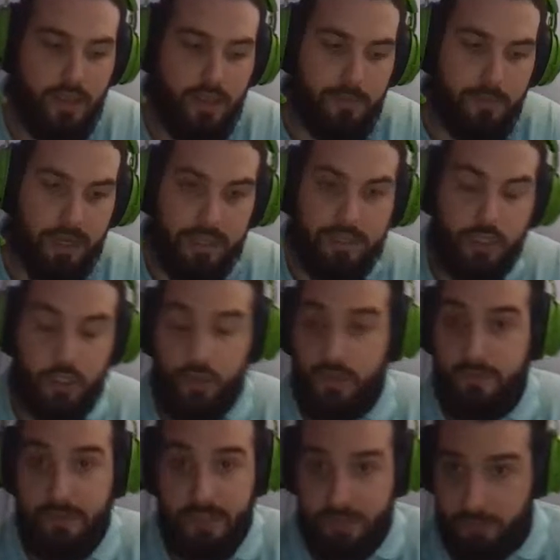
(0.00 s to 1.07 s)
but it's also
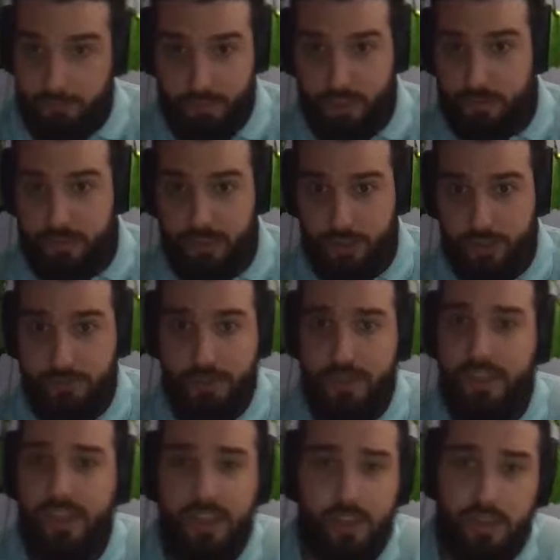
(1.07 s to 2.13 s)
affected pretty much
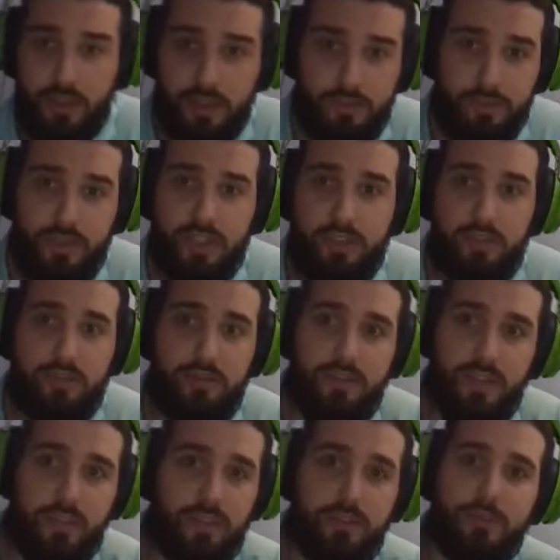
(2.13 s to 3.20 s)
everything as well,
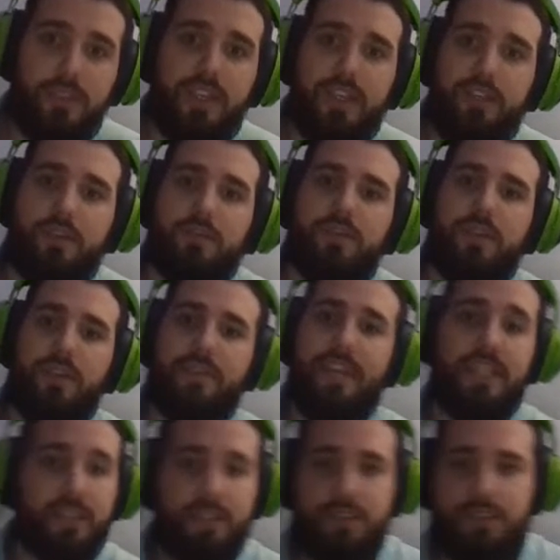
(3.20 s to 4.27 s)
including
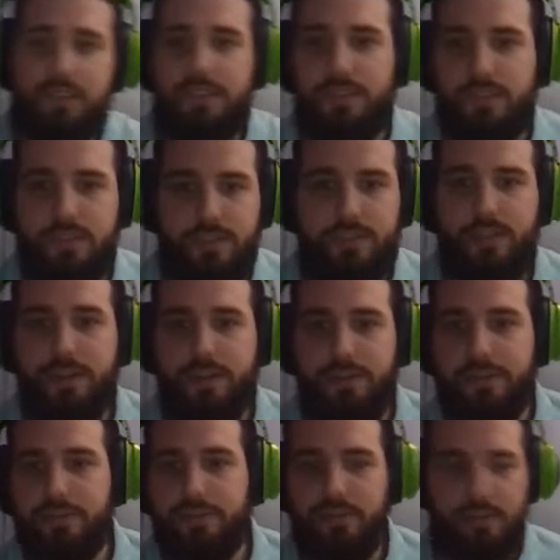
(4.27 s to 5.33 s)
events.
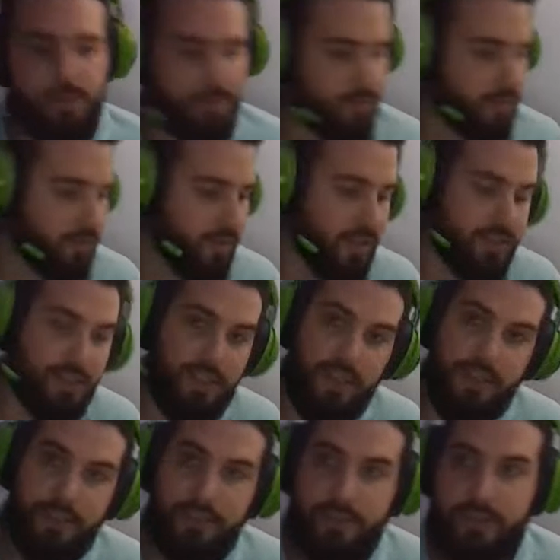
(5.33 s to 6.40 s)
So this
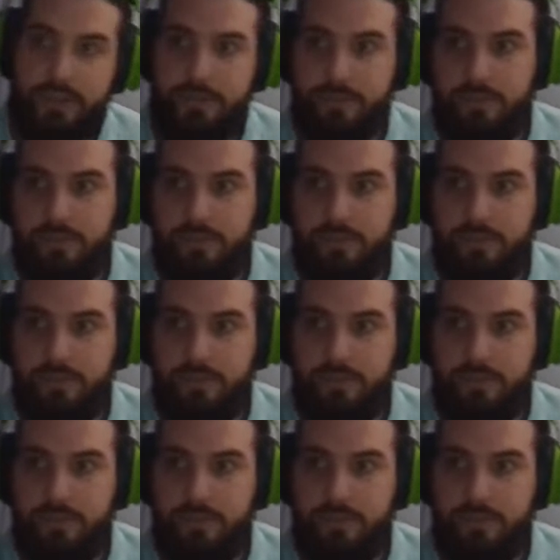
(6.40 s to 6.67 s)
year's